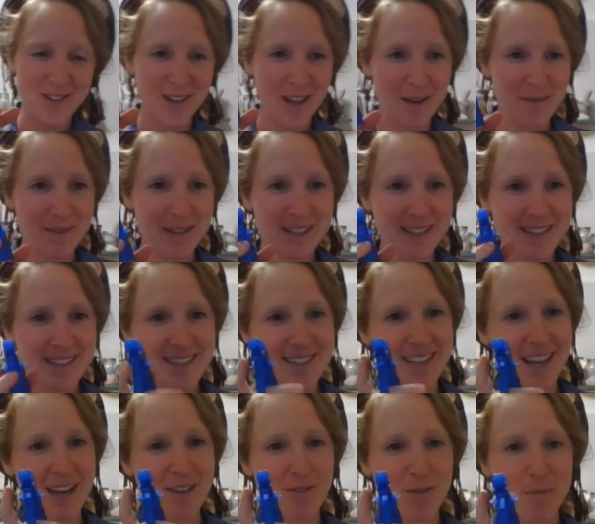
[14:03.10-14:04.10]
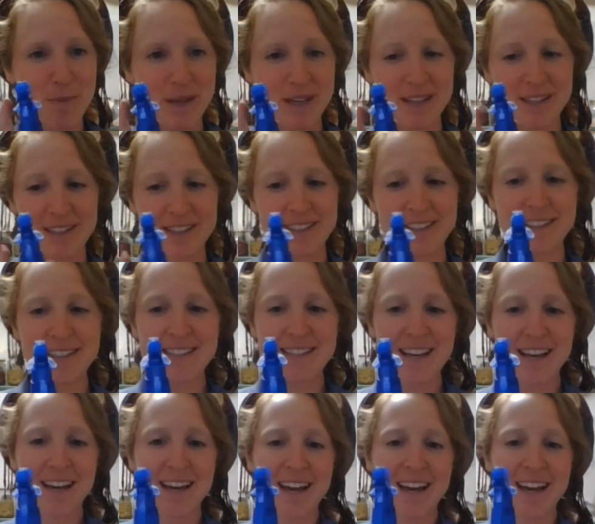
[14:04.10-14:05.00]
or lemons, save the peels,